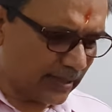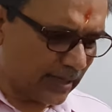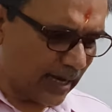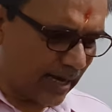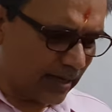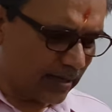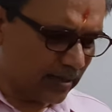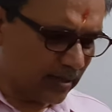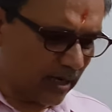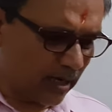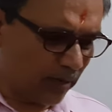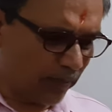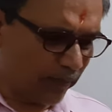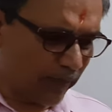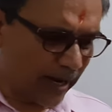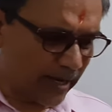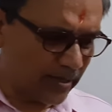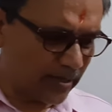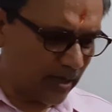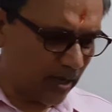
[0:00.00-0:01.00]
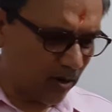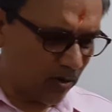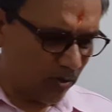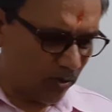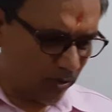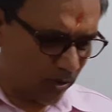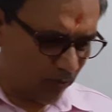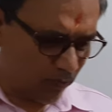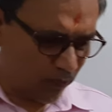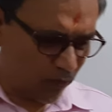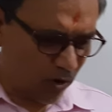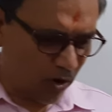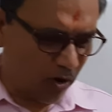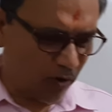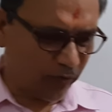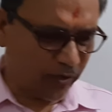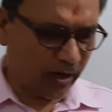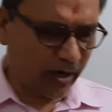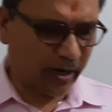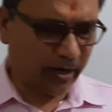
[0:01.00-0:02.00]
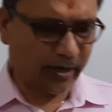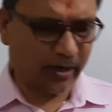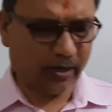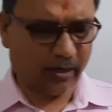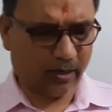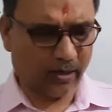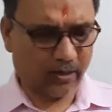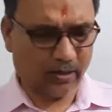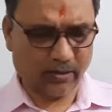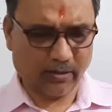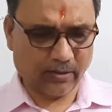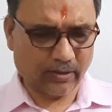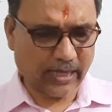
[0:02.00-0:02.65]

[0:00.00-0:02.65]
exert pressure on the wall of the container,